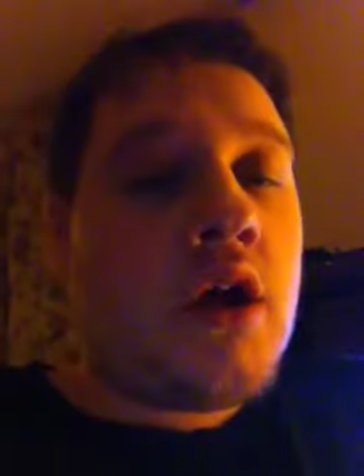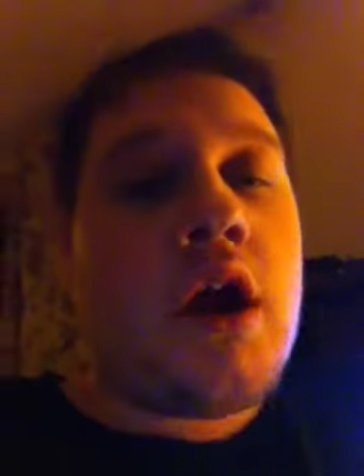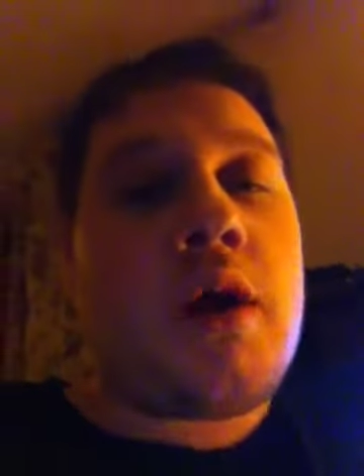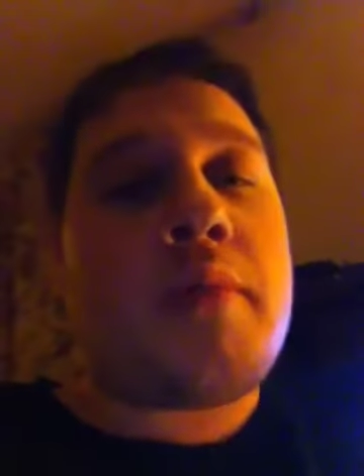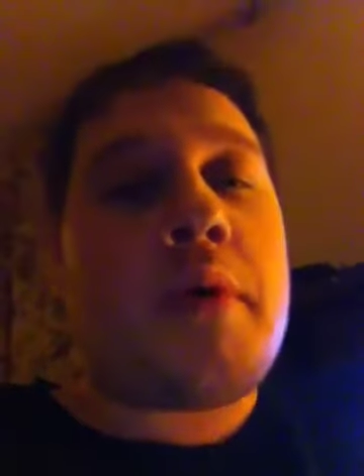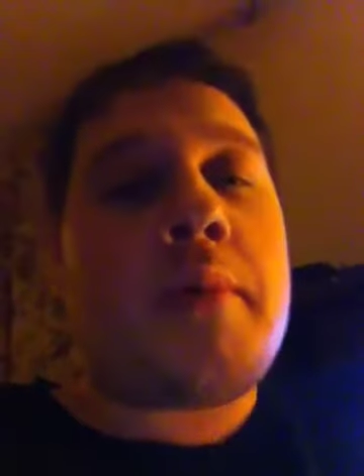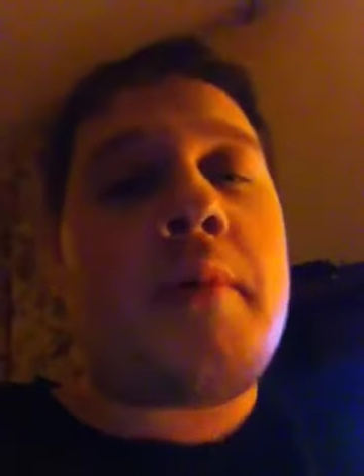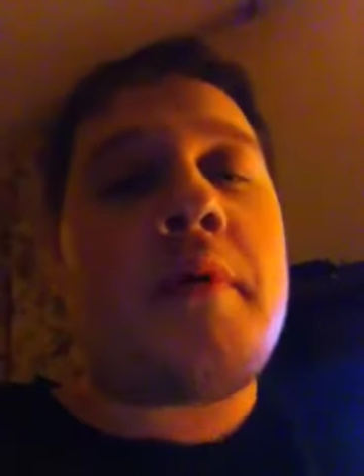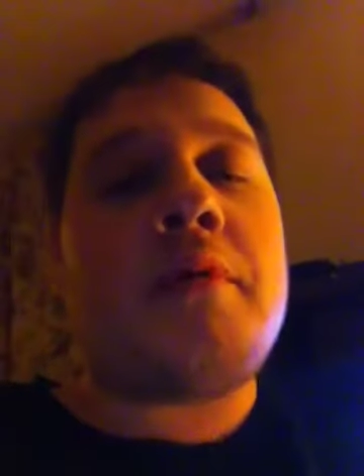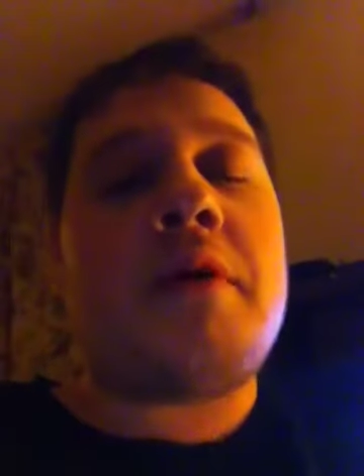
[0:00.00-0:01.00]
uh,
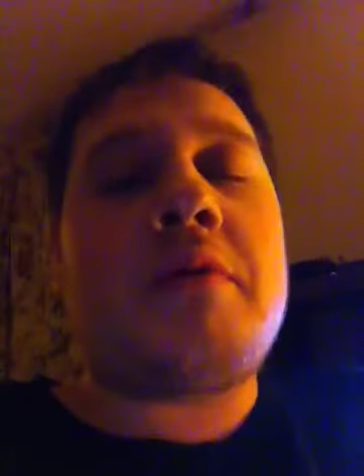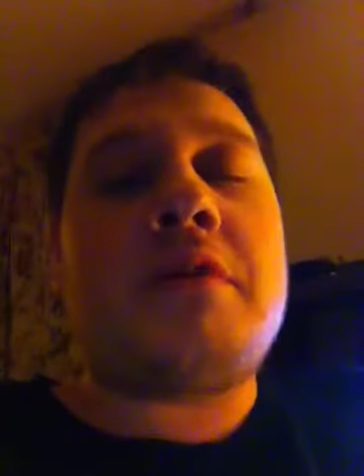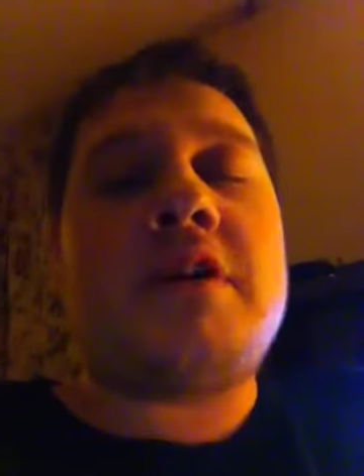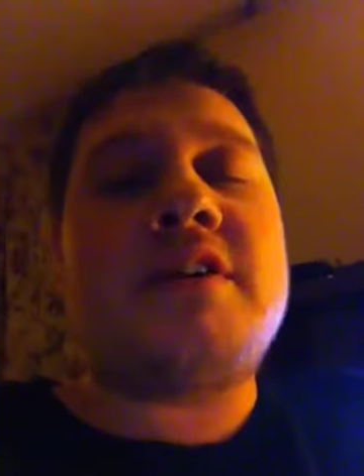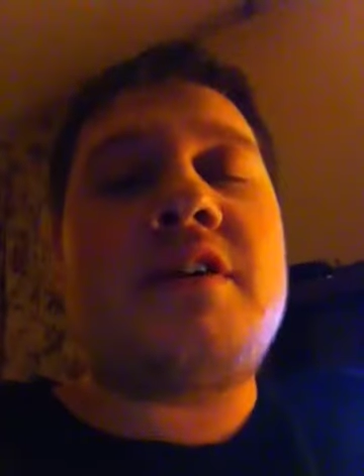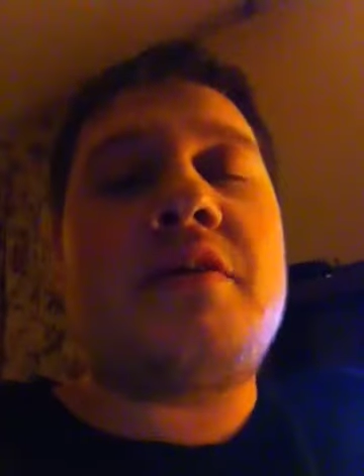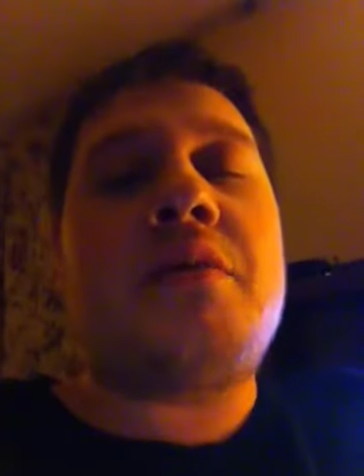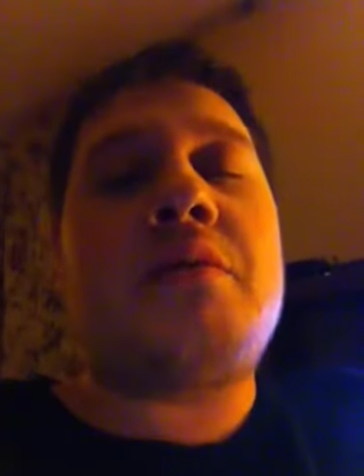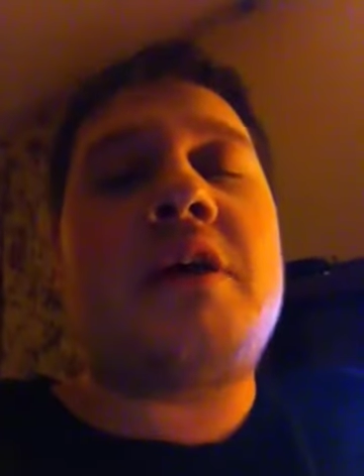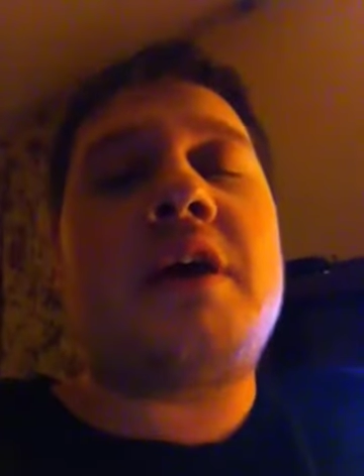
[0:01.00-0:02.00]
probably what I'm going to do,
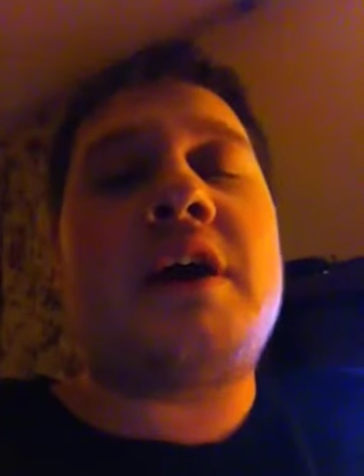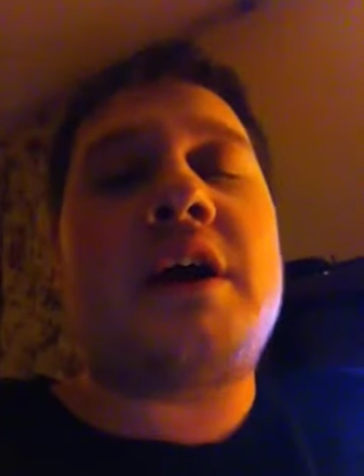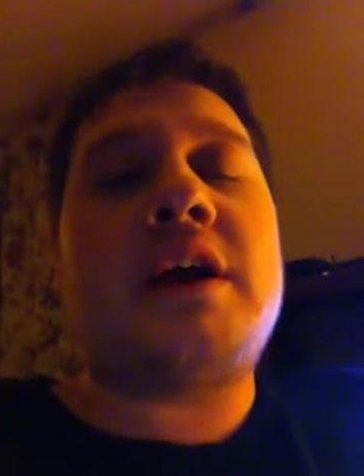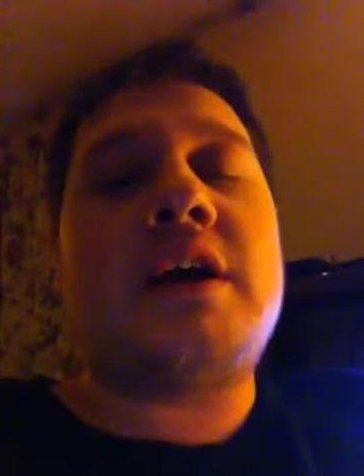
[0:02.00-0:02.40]
I'm going to,